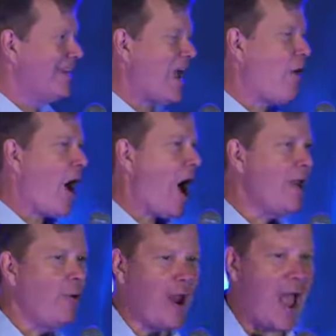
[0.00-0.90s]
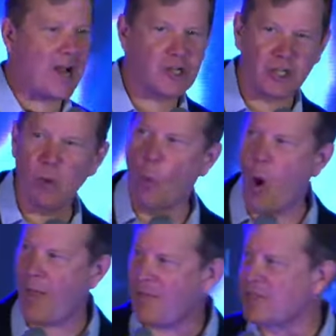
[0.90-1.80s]
Now, I don't actually
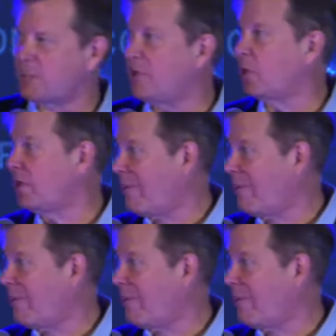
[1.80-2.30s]
want this bill